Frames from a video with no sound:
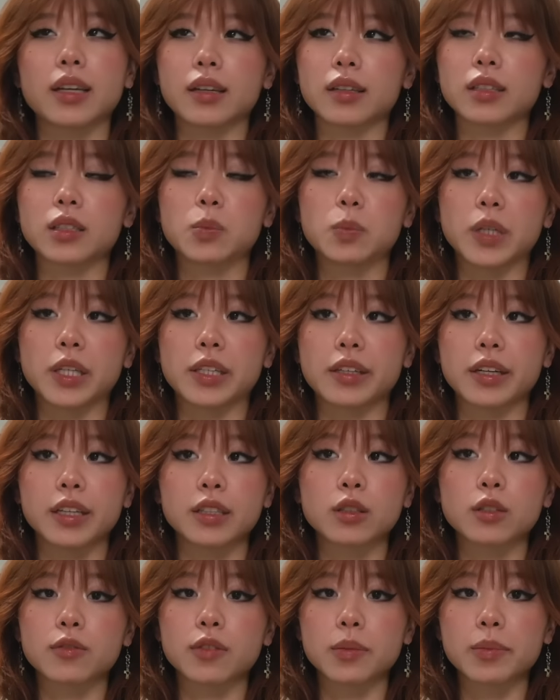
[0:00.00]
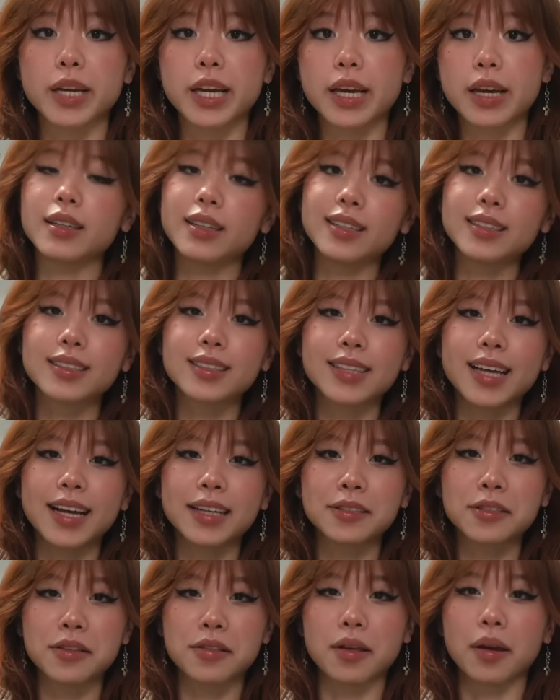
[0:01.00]
experience for me. It's sad
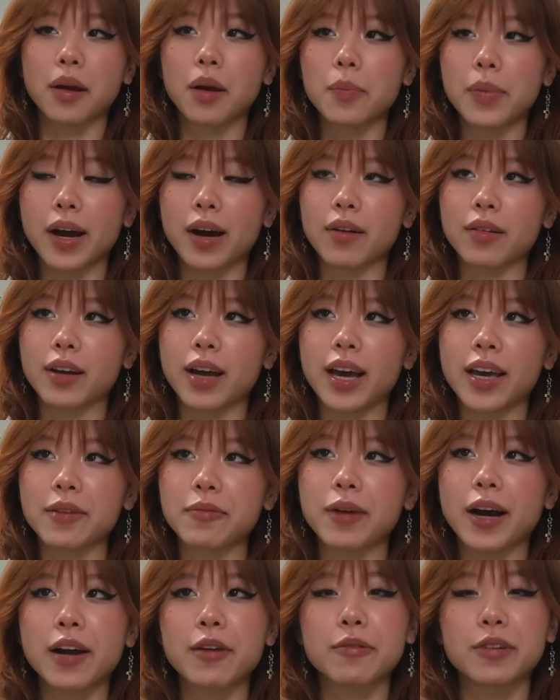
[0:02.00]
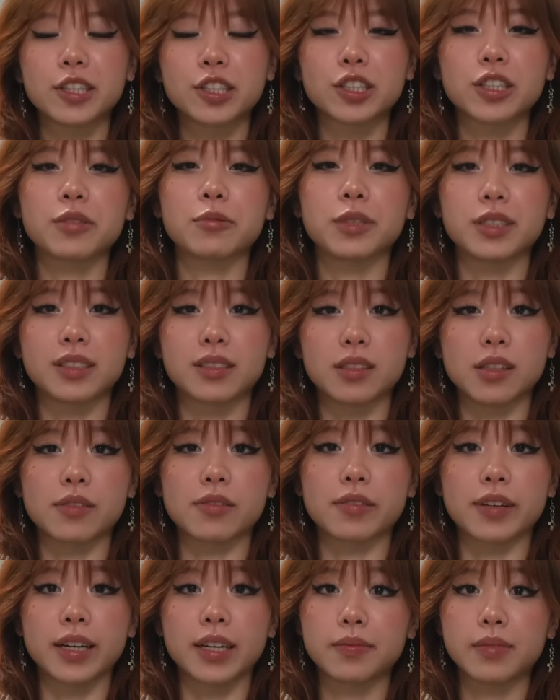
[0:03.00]
to think about. I wish it was
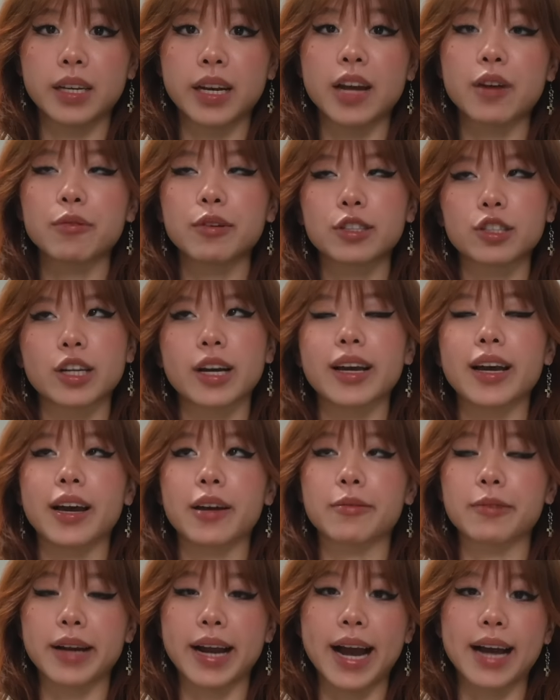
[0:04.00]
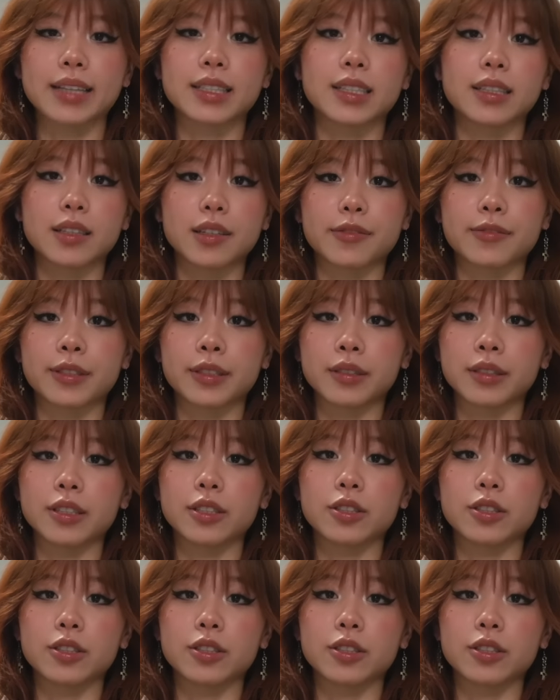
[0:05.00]
different, and I wish I had reacted differently